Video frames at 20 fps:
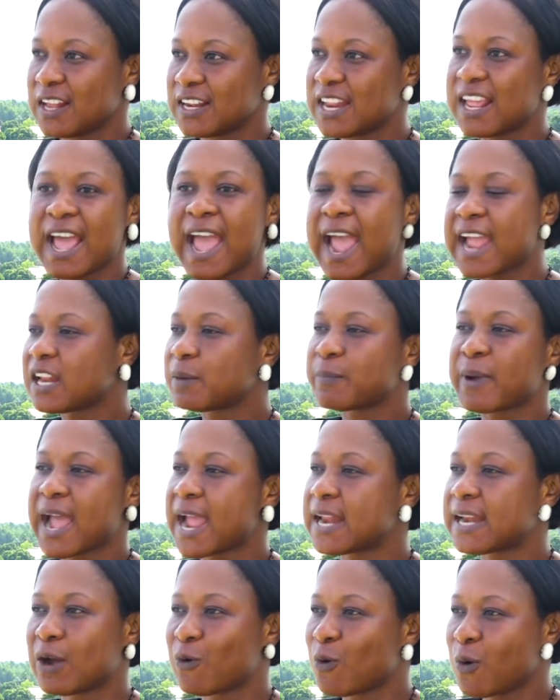They're hiding
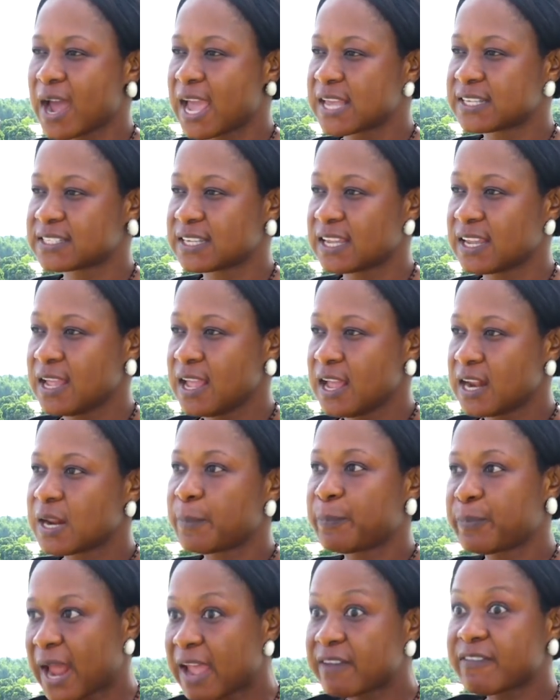behind the OIC. The
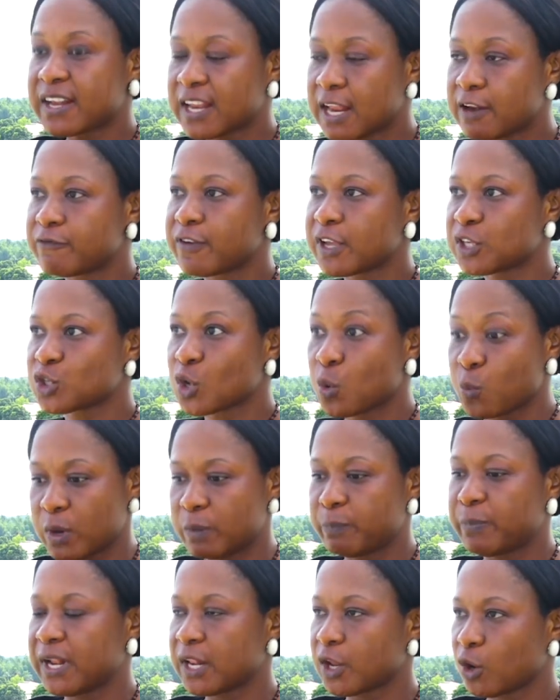private investor
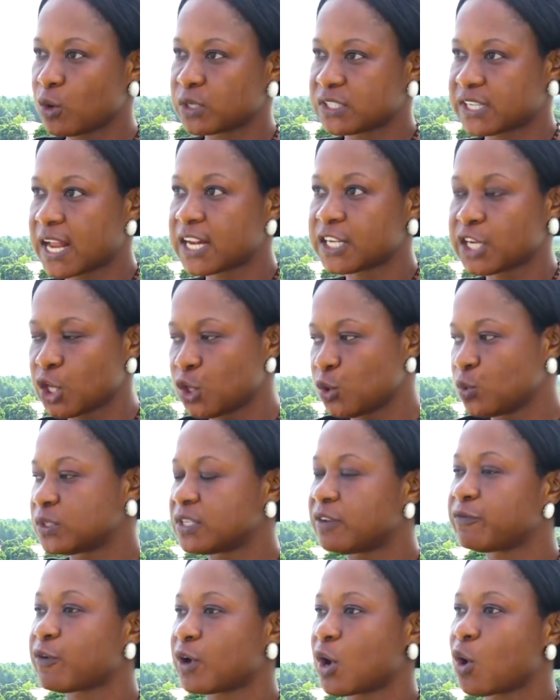will build a hotel. They use
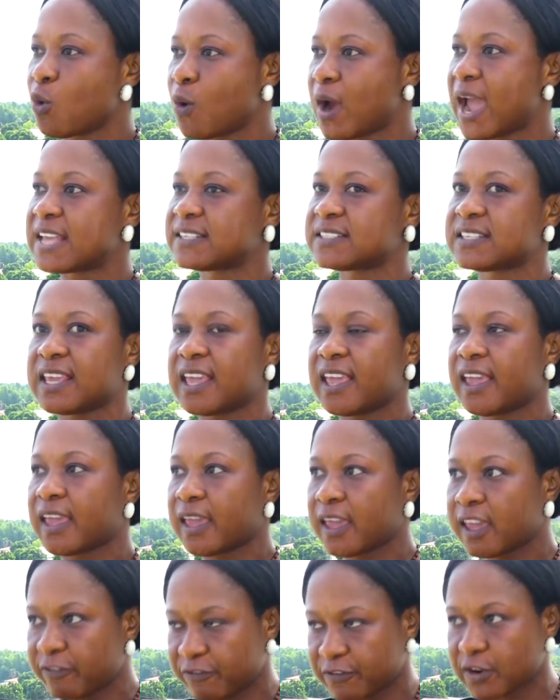it for the OIC
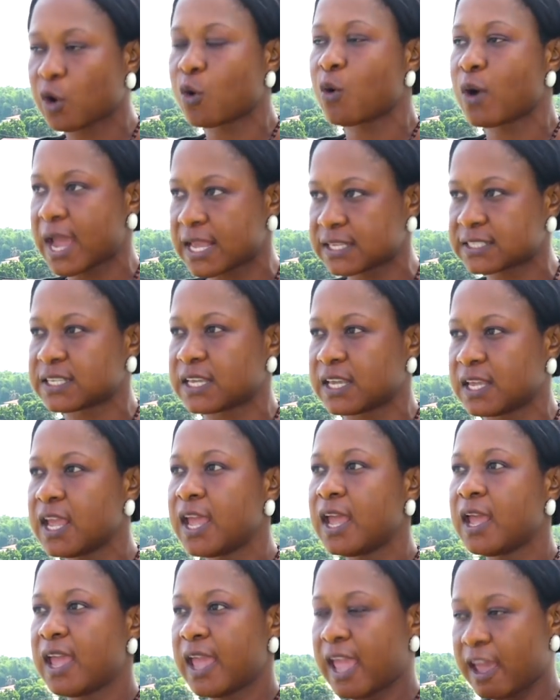if the OIC
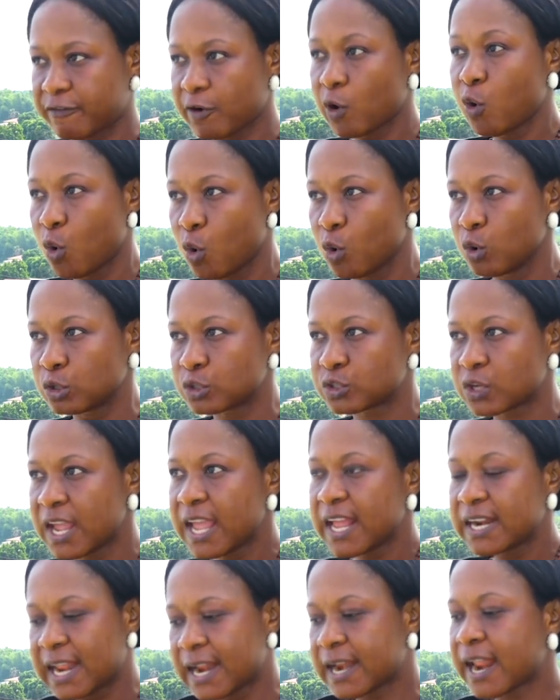ever holds.
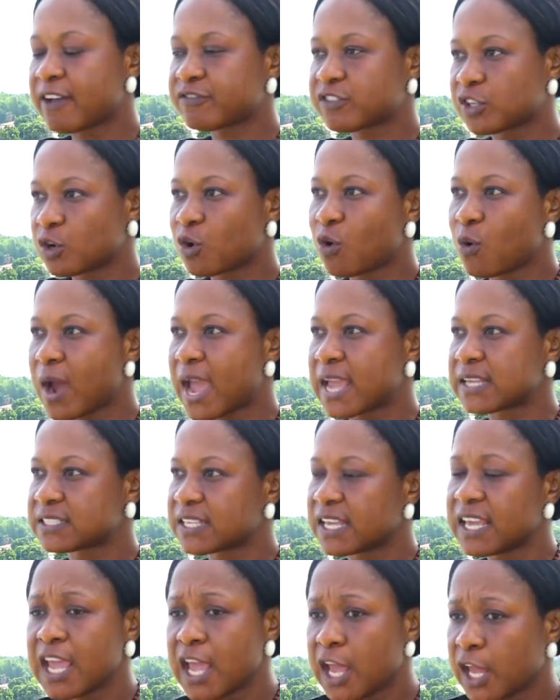Then after the
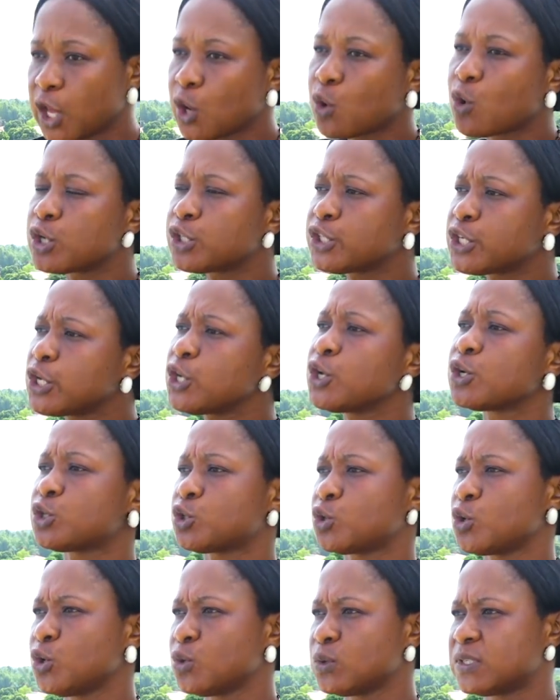OIC, he continues
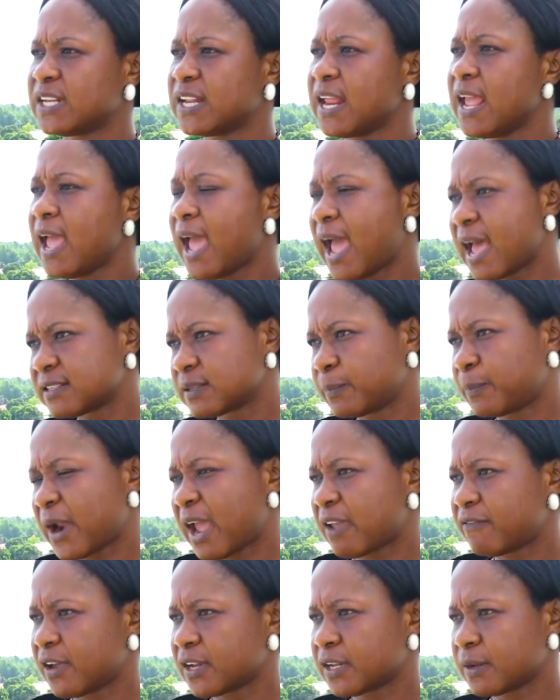to use it as a
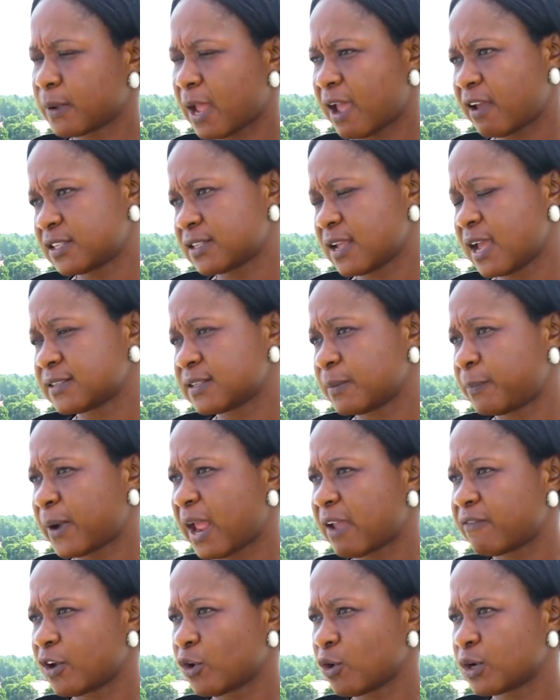private
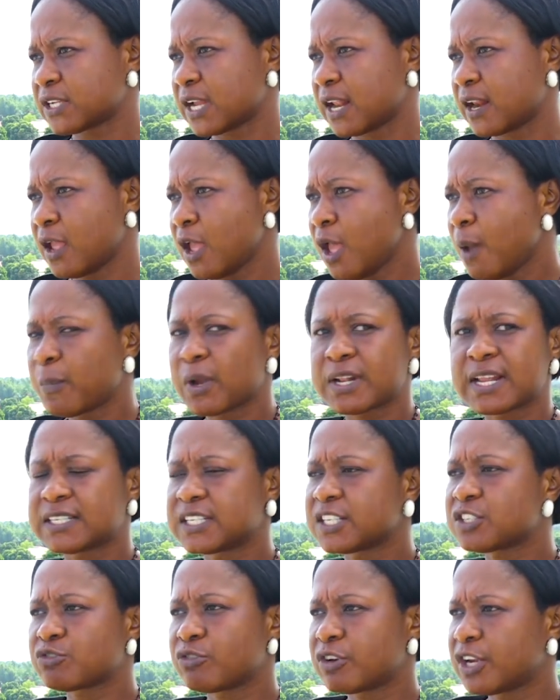hotel. But that
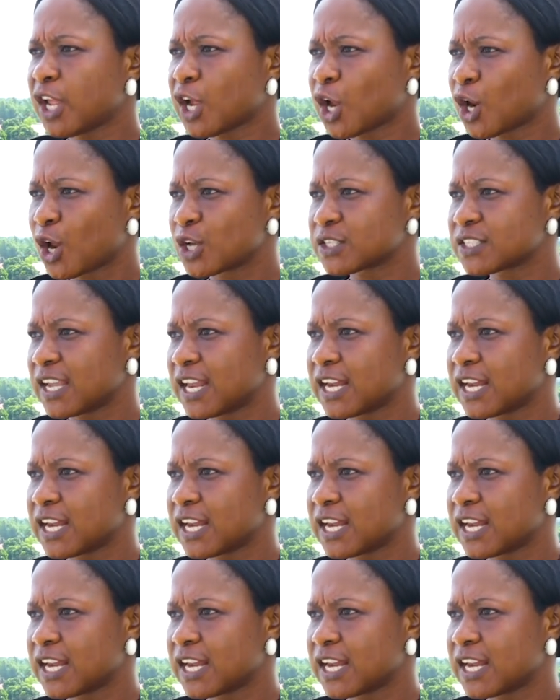is ridiculous.